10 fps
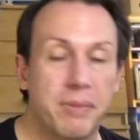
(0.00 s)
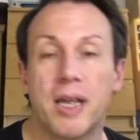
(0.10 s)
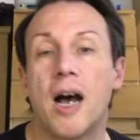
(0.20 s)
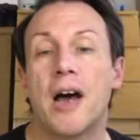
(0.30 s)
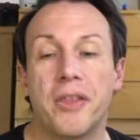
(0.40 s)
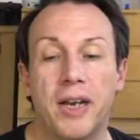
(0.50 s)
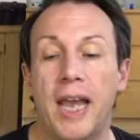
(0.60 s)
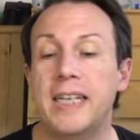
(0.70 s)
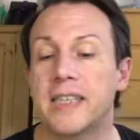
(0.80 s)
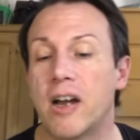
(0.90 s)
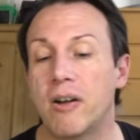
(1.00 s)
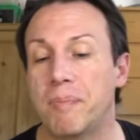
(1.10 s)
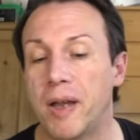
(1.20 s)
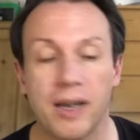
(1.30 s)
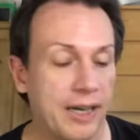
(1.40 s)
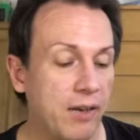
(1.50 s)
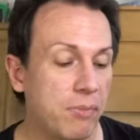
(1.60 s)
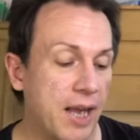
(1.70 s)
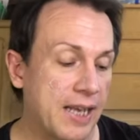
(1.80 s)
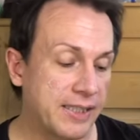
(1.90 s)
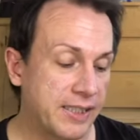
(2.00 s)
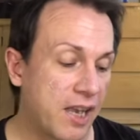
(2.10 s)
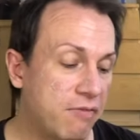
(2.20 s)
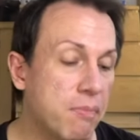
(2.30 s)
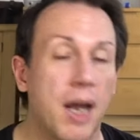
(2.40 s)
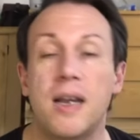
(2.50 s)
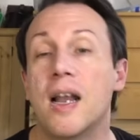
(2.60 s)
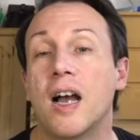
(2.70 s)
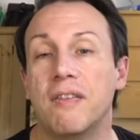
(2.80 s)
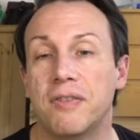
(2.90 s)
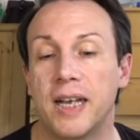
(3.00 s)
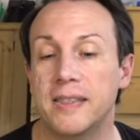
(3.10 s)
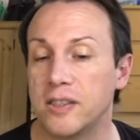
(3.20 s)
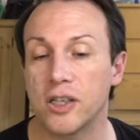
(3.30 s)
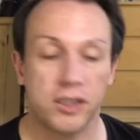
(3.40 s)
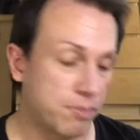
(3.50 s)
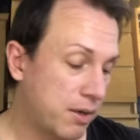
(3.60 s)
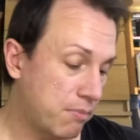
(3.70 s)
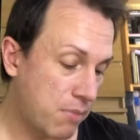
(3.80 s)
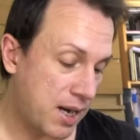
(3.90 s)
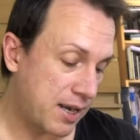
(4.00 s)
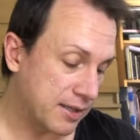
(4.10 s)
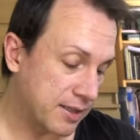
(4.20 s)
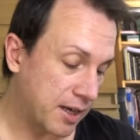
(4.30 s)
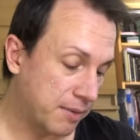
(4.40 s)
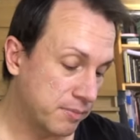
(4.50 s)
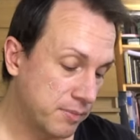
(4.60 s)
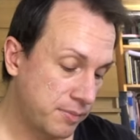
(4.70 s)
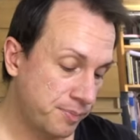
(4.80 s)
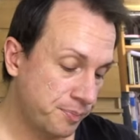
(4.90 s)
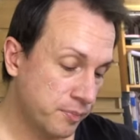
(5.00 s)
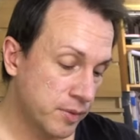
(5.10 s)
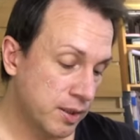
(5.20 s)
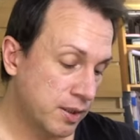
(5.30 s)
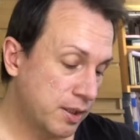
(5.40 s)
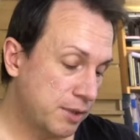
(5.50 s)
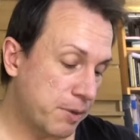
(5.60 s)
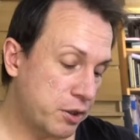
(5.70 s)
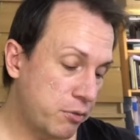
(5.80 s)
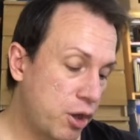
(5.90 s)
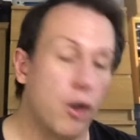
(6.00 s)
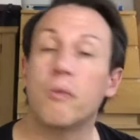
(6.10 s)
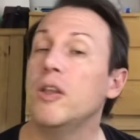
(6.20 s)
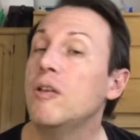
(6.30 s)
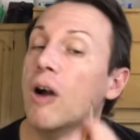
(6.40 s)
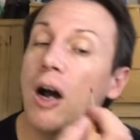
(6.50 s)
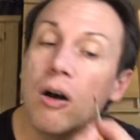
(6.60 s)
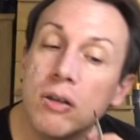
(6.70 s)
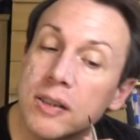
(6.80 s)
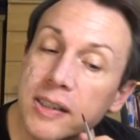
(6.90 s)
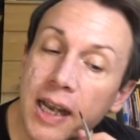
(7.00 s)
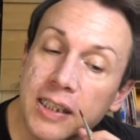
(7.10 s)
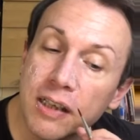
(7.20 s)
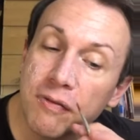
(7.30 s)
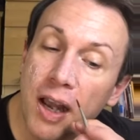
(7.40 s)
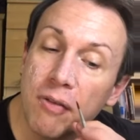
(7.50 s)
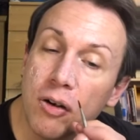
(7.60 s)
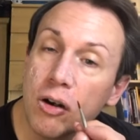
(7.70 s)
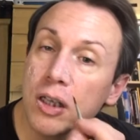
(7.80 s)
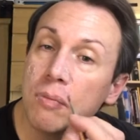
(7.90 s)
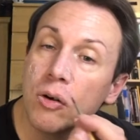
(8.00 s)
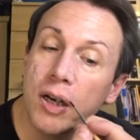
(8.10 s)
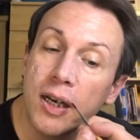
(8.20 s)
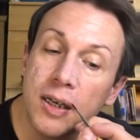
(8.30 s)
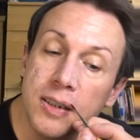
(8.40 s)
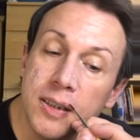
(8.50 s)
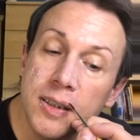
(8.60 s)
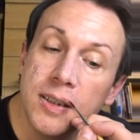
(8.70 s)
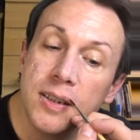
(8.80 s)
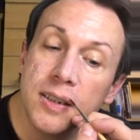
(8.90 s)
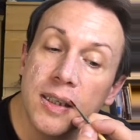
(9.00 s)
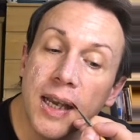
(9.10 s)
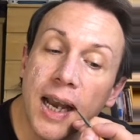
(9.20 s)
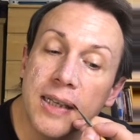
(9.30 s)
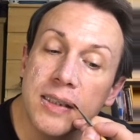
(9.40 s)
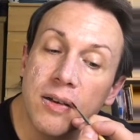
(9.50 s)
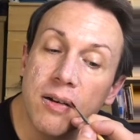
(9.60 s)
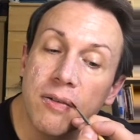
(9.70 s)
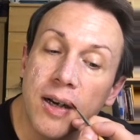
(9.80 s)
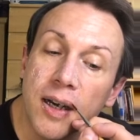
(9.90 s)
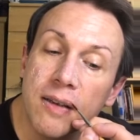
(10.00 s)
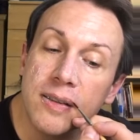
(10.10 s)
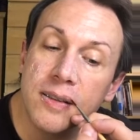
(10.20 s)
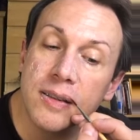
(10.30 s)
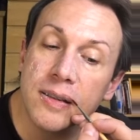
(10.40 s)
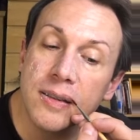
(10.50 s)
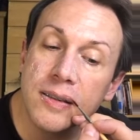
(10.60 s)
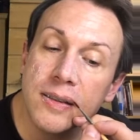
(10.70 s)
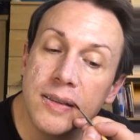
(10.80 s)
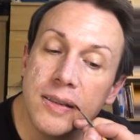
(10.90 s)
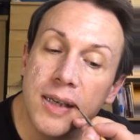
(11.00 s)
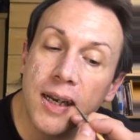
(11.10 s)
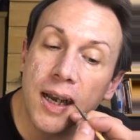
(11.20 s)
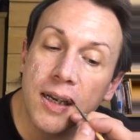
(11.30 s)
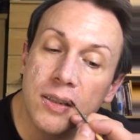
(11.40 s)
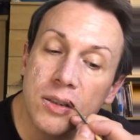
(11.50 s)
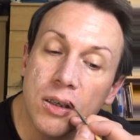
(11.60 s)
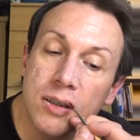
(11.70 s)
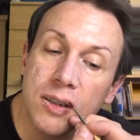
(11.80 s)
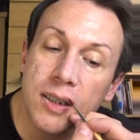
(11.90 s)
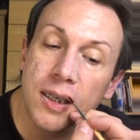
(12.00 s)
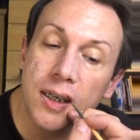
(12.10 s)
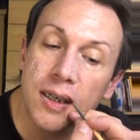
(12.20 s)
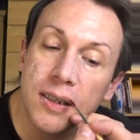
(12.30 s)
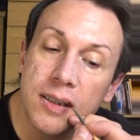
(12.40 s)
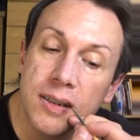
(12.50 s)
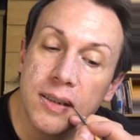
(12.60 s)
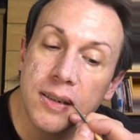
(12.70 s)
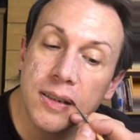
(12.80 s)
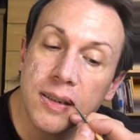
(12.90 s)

Elizabeth Arden Eight Hour Cream has saved my life, ladies and gentlemen, many a time. Especially you know when you are on set at five o'clock in the morning, the actor arrives looking like a dog's dinner